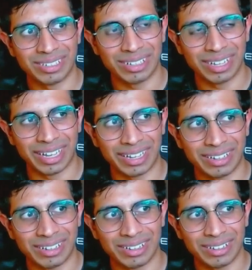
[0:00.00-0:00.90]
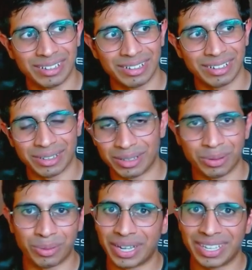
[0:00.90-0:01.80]
like the
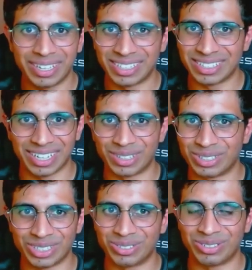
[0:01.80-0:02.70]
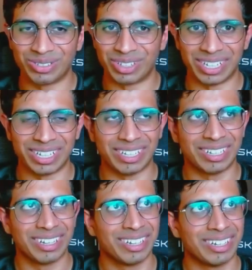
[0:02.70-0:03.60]
the way he's kind of just really
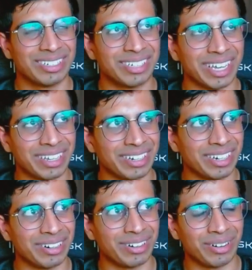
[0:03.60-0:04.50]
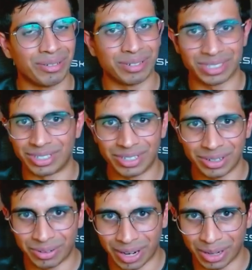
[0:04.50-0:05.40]
taken it or turned it
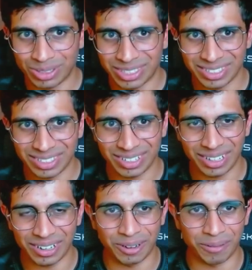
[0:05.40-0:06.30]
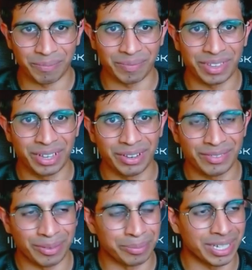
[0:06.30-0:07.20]
around um,
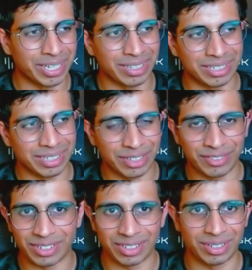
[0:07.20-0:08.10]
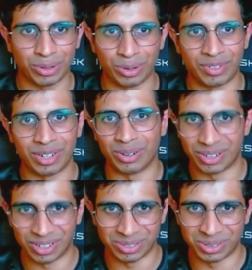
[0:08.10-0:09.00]
from being the evil
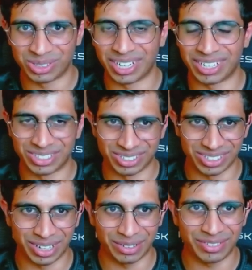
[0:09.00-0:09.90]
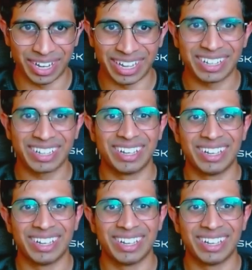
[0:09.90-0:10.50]
overlord who's trying to kind of like